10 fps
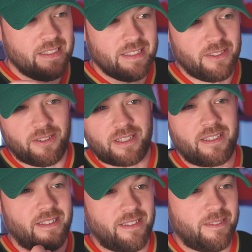you know, like
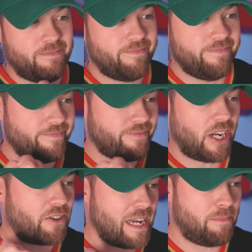a
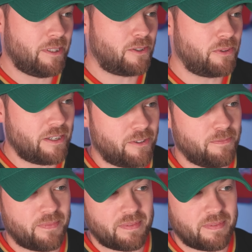file cabinet or whatever.